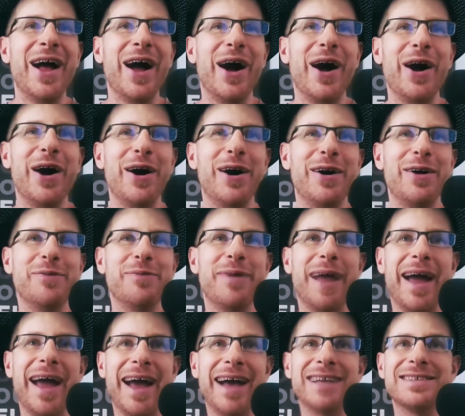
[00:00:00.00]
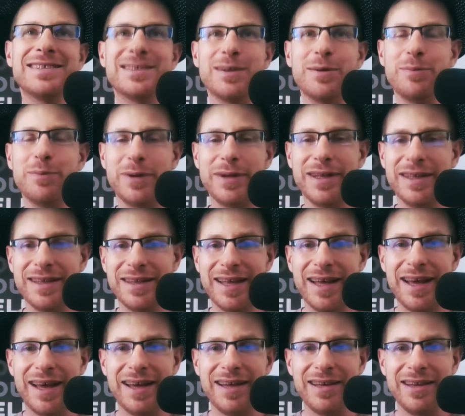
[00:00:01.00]
um, as somebody
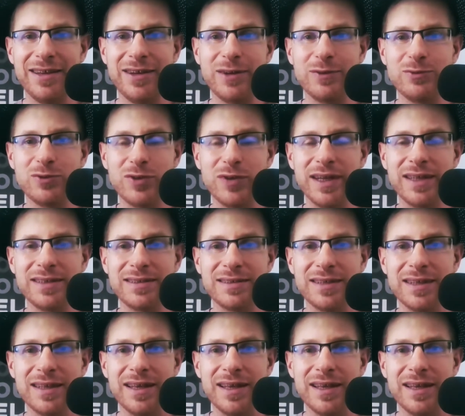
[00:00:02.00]
that, you know, drinks,